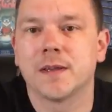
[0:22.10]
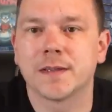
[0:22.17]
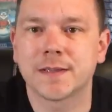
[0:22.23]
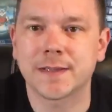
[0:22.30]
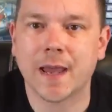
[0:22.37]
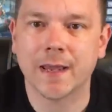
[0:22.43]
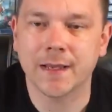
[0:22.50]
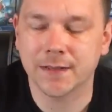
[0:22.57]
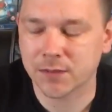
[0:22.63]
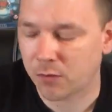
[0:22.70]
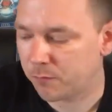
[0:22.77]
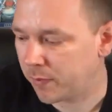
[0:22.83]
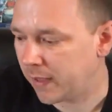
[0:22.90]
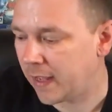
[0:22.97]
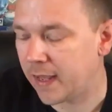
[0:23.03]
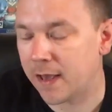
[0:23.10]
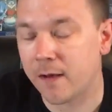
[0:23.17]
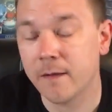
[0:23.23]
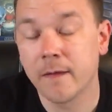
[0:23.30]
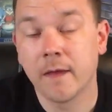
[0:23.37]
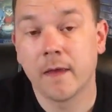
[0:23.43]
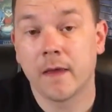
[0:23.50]
Sega Zombie
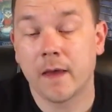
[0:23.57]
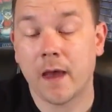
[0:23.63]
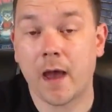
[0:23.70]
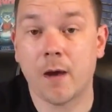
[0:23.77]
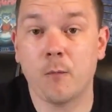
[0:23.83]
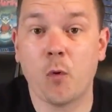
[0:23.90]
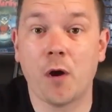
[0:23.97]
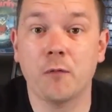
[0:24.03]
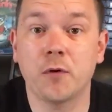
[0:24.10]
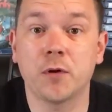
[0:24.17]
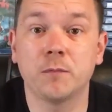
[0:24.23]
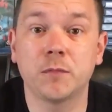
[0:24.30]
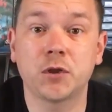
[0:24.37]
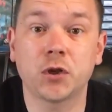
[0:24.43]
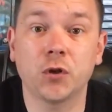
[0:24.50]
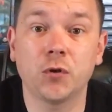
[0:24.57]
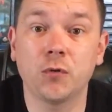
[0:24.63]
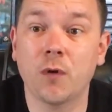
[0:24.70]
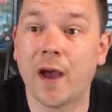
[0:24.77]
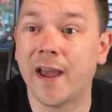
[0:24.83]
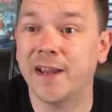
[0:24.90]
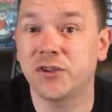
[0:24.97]
here, and welcome
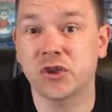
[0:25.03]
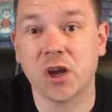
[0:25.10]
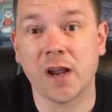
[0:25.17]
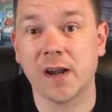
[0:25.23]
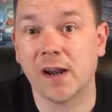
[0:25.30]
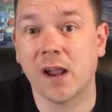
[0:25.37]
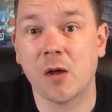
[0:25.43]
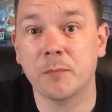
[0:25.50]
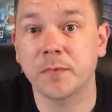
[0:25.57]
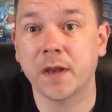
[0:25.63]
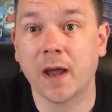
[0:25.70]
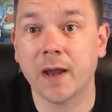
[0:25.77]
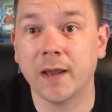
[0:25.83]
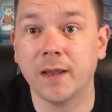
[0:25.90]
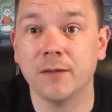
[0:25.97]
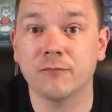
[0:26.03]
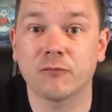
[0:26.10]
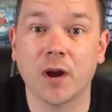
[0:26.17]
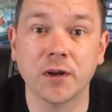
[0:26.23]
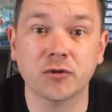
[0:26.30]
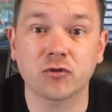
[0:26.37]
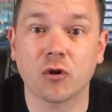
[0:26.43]
to a channel update,
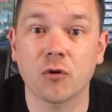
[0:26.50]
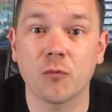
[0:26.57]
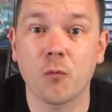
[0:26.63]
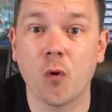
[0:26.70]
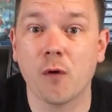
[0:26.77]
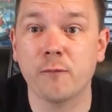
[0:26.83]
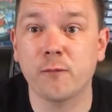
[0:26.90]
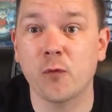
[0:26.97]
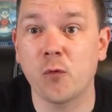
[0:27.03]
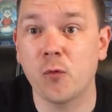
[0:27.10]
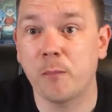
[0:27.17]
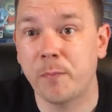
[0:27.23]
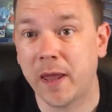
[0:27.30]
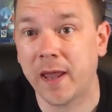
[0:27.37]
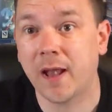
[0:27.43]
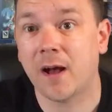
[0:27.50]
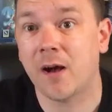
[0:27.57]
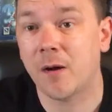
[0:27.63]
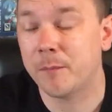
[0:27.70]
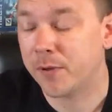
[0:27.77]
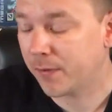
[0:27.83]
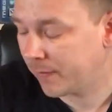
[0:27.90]
retro waffle
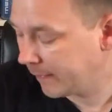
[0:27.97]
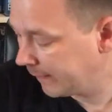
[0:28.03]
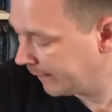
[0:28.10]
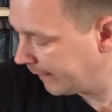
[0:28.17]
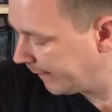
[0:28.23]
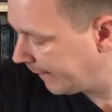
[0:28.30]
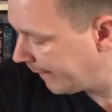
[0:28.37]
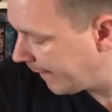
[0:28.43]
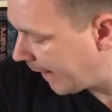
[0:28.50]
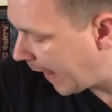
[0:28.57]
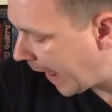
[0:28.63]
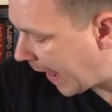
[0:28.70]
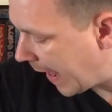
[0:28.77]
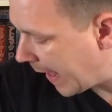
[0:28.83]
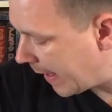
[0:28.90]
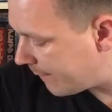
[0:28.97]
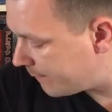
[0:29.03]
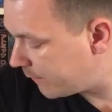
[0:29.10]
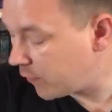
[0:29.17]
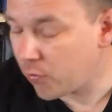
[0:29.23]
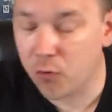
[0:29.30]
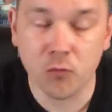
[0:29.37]
pickup,
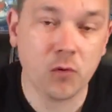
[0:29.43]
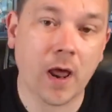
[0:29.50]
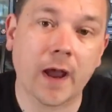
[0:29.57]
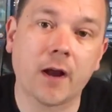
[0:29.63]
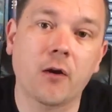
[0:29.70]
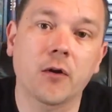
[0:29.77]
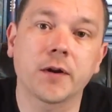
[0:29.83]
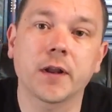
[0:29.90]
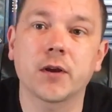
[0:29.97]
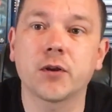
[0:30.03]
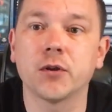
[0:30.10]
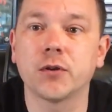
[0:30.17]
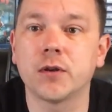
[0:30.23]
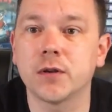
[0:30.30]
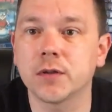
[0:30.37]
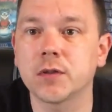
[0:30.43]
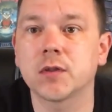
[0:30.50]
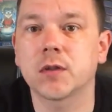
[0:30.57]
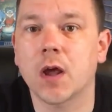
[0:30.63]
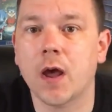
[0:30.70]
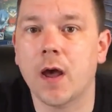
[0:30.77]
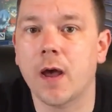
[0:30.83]
all that kind of
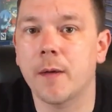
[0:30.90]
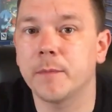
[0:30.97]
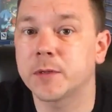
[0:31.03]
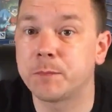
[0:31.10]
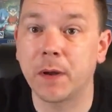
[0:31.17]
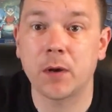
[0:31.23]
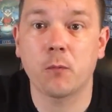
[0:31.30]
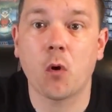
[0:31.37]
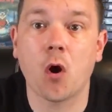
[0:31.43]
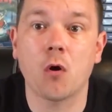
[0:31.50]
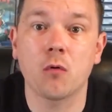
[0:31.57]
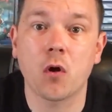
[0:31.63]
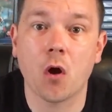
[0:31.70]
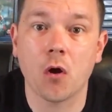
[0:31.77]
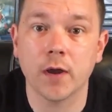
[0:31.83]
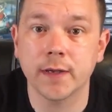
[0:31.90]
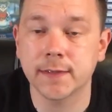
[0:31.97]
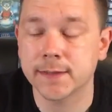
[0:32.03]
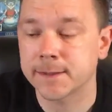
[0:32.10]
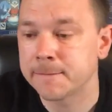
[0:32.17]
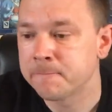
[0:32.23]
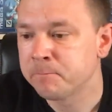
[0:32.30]
goodness. It's been a while
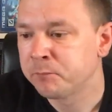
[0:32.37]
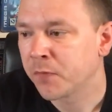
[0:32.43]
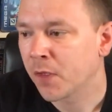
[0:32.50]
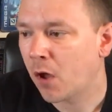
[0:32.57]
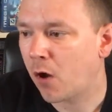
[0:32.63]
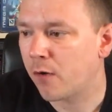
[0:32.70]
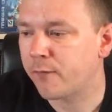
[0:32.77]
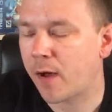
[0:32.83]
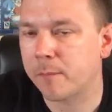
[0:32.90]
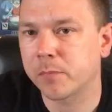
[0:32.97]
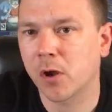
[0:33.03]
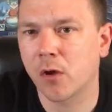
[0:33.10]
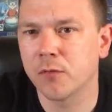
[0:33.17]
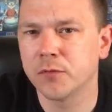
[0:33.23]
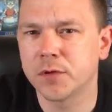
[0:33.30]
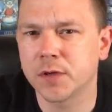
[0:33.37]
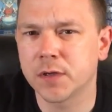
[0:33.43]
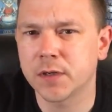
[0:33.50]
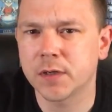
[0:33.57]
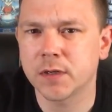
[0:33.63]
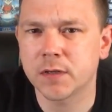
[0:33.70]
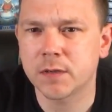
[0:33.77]
guys. I've
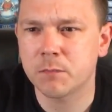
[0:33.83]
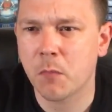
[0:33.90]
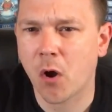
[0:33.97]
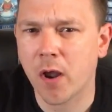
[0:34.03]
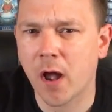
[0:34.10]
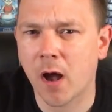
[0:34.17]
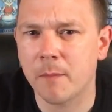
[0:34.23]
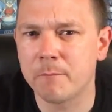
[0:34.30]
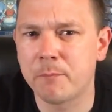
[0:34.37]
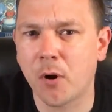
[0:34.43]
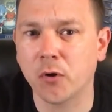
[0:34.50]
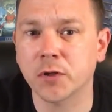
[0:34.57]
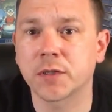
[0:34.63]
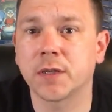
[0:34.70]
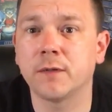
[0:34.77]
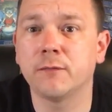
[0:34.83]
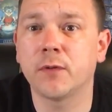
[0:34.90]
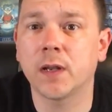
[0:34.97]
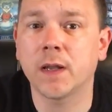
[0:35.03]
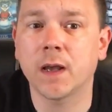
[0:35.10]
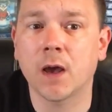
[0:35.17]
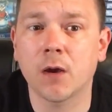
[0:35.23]
uploaded my unboxing
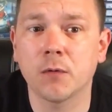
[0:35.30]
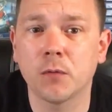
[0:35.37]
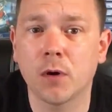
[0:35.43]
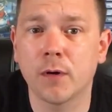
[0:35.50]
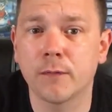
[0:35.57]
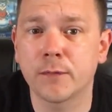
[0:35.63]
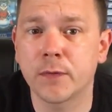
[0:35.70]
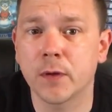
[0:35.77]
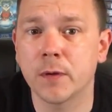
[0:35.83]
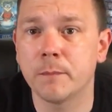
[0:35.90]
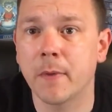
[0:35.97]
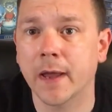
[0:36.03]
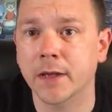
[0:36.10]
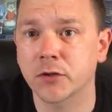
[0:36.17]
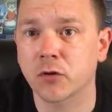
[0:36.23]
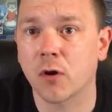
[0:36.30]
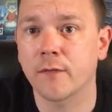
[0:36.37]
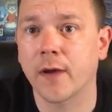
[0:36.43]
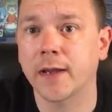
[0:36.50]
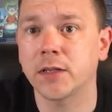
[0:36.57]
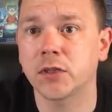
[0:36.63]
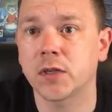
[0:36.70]
video of the Mega
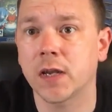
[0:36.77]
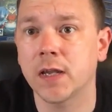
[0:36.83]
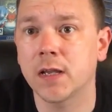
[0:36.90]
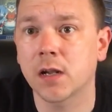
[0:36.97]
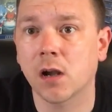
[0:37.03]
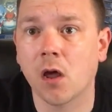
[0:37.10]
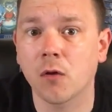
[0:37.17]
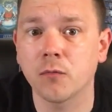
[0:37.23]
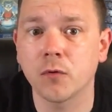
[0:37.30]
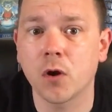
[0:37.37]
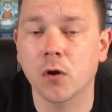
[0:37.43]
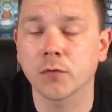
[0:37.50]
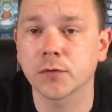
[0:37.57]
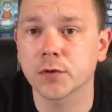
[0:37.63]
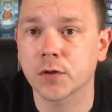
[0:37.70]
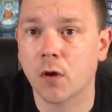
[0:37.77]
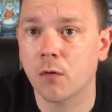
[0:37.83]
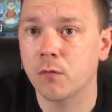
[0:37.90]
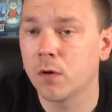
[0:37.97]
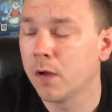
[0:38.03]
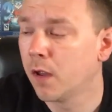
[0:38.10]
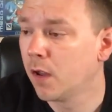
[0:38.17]
Drive HD clone
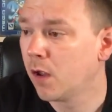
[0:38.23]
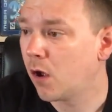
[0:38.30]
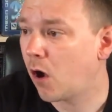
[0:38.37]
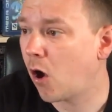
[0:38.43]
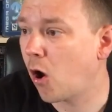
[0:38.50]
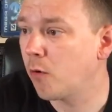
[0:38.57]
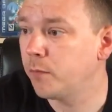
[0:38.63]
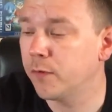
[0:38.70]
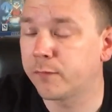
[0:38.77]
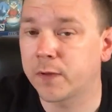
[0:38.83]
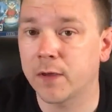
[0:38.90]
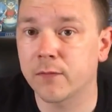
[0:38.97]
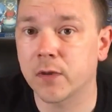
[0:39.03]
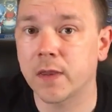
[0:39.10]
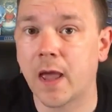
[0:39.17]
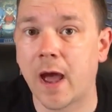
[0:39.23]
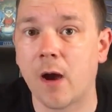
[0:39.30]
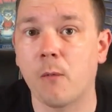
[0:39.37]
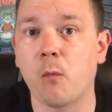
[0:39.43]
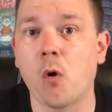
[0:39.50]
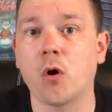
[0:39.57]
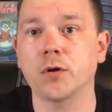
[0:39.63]
console. I hope you've given
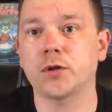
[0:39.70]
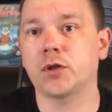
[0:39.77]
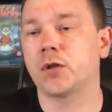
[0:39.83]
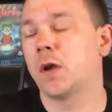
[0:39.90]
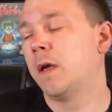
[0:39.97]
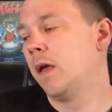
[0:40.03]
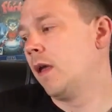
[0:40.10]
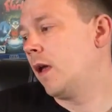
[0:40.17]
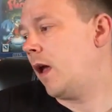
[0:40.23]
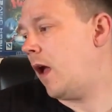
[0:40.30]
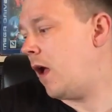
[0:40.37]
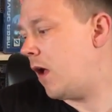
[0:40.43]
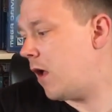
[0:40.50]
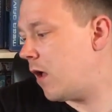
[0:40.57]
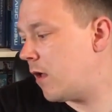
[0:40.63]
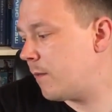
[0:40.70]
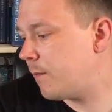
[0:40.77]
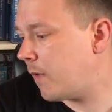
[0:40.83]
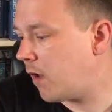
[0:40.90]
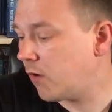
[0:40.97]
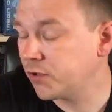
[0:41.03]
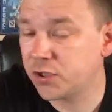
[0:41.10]
that a watch.
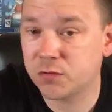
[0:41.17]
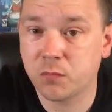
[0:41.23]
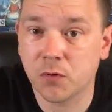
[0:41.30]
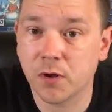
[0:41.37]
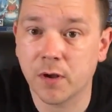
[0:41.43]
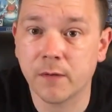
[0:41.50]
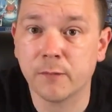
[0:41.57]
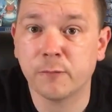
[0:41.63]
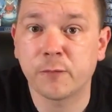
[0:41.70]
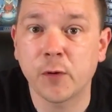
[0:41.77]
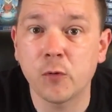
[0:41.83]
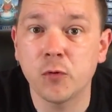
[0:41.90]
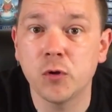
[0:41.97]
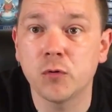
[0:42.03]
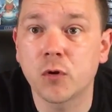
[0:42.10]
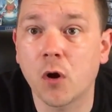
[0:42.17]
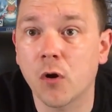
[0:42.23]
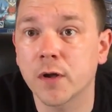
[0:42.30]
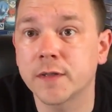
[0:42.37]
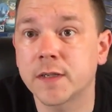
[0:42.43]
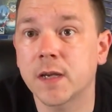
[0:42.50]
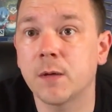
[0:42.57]
I just want to fill you
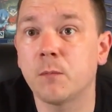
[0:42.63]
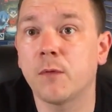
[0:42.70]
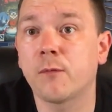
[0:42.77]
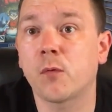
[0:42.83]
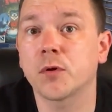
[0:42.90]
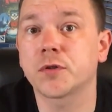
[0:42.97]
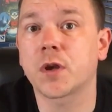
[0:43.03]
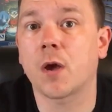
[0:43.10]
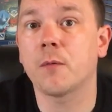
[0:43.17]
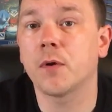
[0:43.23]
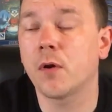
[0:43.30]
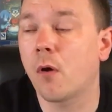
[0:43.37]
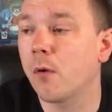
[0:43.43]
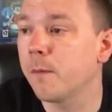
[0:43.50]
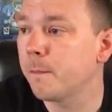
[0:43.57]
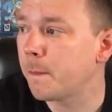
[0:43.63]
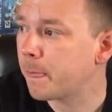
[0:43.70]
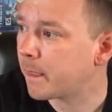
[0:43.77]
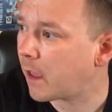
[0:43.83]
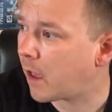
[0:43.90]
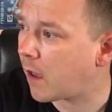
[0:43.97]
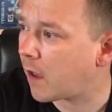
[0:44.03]
guys in with what's going on.
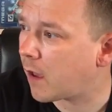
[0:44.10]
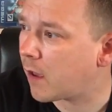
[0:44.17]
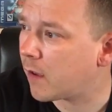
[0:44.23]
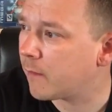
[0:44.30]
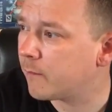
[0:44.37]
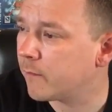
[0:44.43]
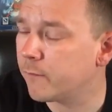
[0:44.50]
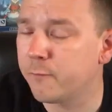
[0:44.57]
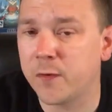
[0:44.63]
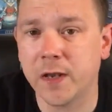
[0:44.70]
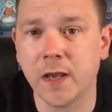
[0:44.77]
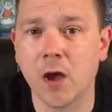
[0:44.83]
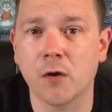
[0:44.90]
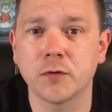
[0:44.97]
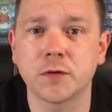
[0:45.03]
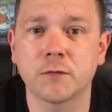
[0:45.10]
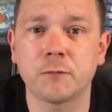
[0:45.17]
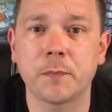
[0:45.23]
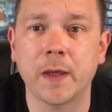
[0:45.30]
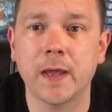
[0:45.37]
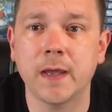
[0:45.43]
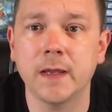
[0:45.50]
Videos
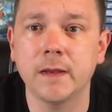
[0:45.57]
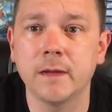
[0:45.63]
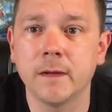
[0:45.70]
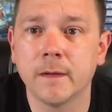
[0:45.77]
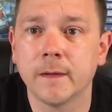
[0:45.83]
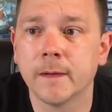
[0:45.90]
have been